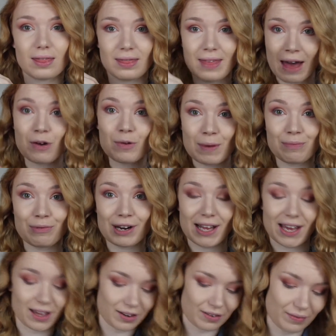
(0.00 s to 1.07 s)
that will be
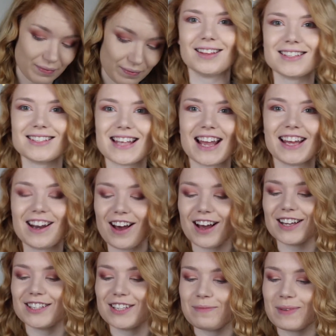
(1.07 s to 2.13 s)
brilliant. Second
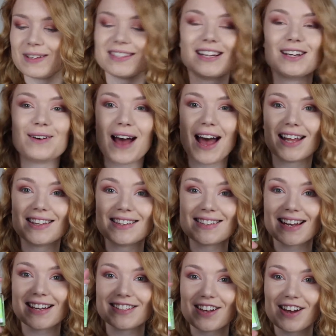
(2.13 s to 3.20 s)
item is a little hand
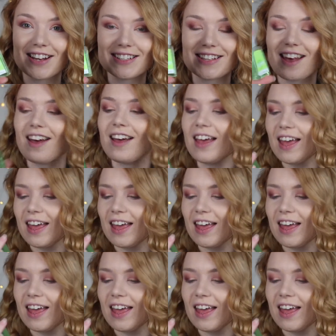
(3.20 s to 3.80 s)
sanitizer.